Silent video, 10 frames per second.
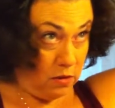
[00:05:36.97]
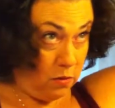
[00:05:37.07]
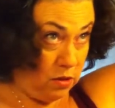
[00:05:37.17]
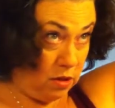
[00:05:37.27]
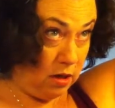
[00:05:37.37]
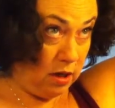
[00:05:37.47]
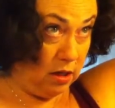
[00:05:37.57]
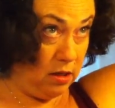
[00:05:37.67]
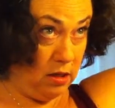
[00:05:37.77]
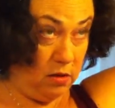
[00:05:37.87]
So we're just going to
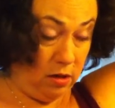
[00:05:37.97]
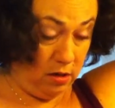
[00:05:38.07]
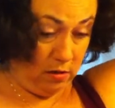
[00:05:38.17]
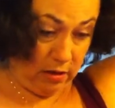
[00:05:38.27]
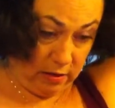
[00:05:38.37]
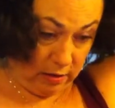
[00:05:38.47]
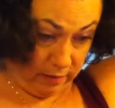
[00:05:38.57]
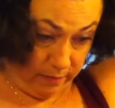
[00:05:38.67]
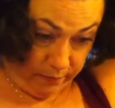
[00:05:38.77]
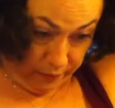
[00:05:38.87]
continue to do this
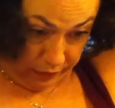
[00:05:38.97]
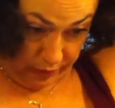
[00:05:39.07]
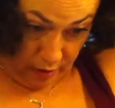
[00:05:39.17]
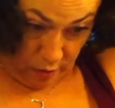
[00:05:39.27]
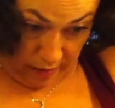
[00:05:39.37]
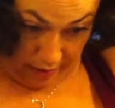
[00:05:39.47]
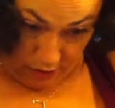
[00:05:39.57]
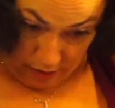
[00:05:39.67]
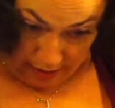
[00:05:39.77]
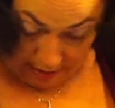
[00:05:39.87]
around
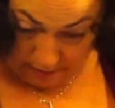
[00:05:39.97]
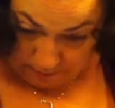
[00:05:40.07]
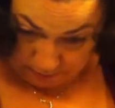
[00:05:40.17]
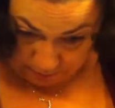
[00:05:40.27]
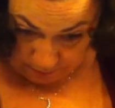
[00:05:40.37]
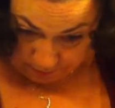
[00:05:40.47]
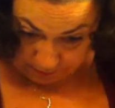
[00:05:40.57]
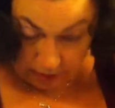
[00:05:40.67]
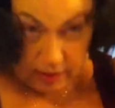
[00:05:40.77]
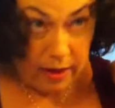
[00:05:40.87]
your head.
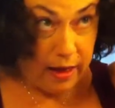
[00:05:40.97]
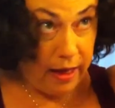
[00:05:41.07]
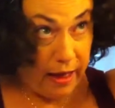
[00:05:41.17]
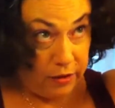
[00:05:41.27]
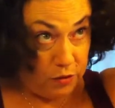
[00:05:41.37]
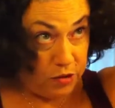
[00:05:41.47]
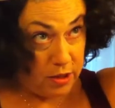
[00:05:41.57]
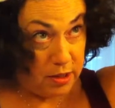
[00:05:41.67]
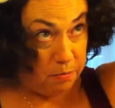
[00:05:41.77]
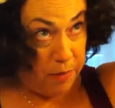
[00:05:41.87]
And you
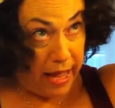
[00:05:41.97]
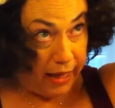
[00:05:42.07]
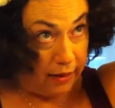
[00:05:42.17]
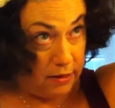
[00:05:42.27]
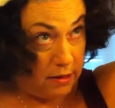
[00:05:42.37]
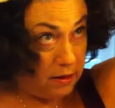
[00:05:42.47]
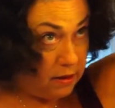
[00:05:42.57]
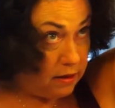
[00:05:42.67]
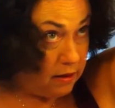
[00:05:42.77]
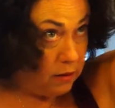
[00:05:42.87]
just paint
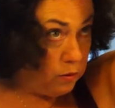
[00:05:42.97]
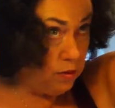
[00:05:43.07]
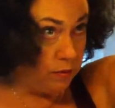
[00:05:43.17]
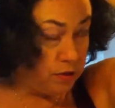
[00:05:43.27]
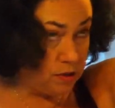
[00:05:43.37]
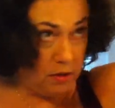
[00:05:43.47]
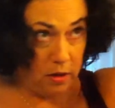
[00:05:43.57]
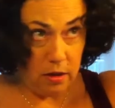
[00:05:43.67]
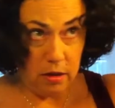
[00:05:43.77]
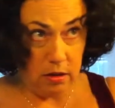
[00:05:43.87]
the roots.
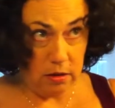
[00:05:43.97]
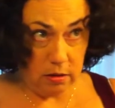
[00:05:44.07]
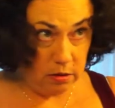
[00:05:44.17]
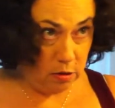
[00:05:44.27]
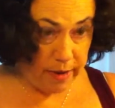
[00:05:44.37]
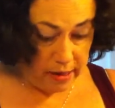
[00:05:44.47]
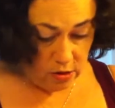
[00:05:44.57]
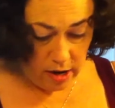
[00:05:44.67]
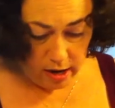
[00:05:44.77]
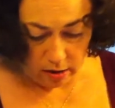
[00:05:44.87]
You paint
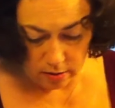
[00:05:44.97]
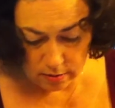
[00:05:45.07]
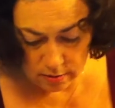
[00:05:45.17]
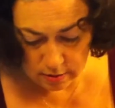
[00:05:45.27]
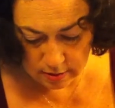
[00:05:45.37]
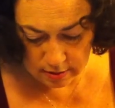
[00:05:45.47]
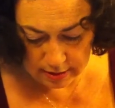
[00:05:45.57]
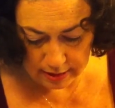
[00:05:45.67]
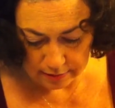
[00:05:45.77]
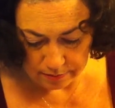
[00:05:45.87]
your hair.
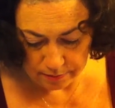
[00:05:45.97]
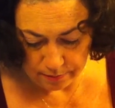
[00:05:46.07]
That's it.